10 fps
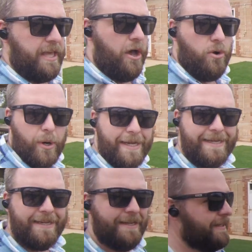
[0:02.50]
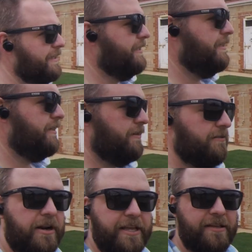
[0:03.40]
Yo,
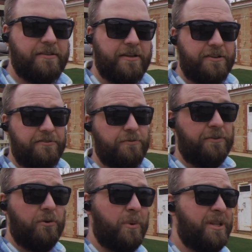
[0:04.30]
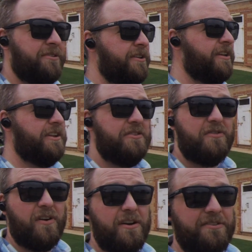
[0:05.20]
righty, it is still winter and it is
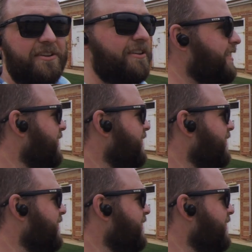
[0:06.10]
freezing.